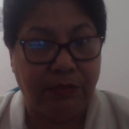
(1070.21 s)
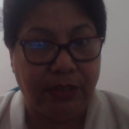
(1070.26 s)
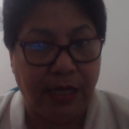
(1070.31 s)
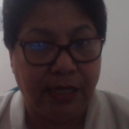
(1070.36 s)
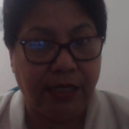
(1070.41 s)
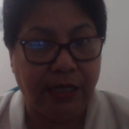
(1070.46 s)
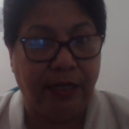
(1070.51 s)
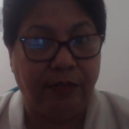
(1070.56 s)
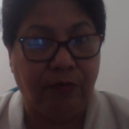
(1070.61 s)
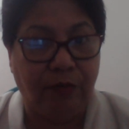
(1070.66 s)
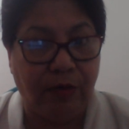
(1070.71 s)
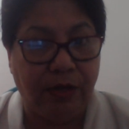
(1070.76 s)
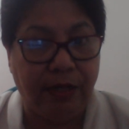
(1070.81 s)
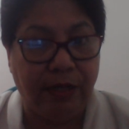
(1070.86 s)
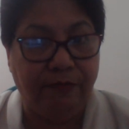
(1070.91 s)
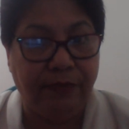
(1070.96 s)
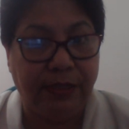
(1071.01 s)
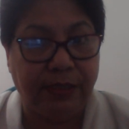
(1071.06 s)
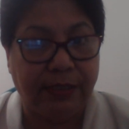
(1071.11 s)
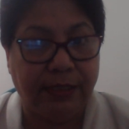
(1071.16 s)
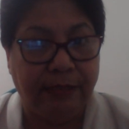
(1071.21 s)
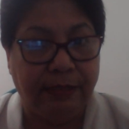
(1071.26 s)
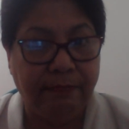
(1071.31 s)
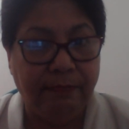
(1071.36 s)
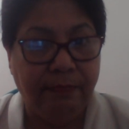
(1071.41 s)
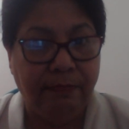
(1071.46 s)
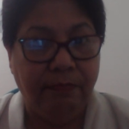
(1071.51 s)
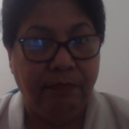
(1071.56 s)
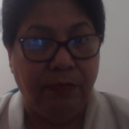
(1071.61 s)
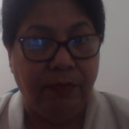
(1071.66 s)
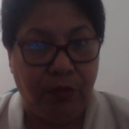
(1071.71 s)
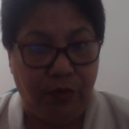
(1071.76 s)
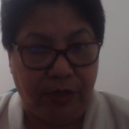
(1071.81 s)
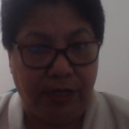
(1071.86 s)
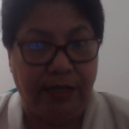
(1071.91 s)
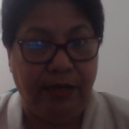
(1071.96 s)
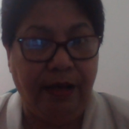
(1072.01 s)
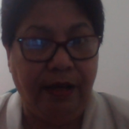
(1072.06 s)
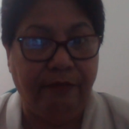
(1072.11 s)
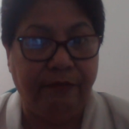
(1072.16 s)
Take it or leave it. You
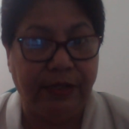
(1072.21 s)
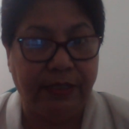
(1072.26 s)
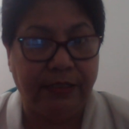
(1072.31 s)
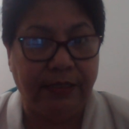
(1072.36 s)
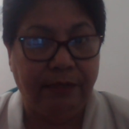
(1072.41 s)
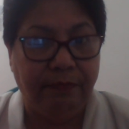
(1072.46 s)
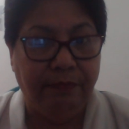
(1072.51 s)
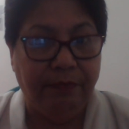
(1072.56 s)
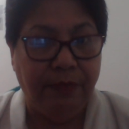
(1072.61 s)
can have it.